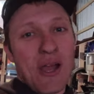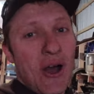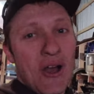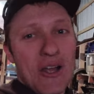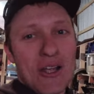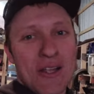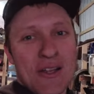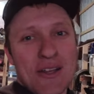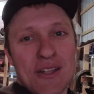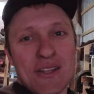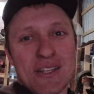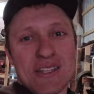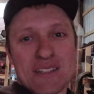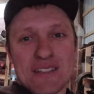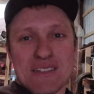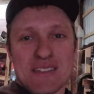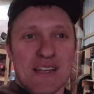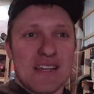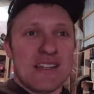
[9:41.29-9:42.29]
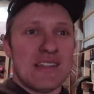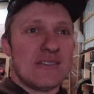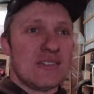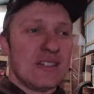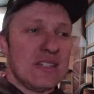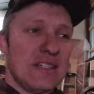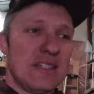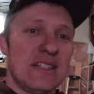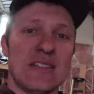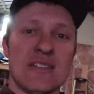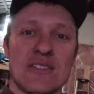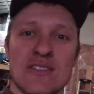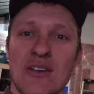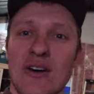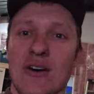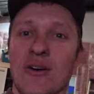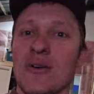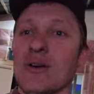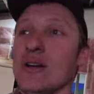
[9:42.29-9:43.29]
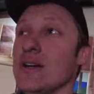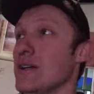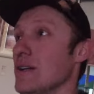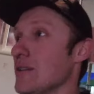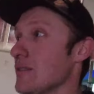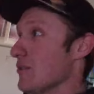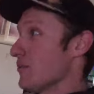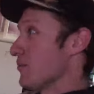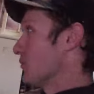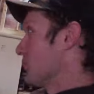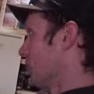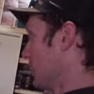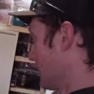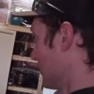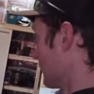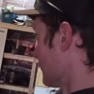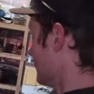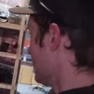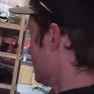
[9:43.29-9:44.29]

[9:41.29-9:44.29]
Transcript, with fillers: concrete on the inside of it. So, the, one of the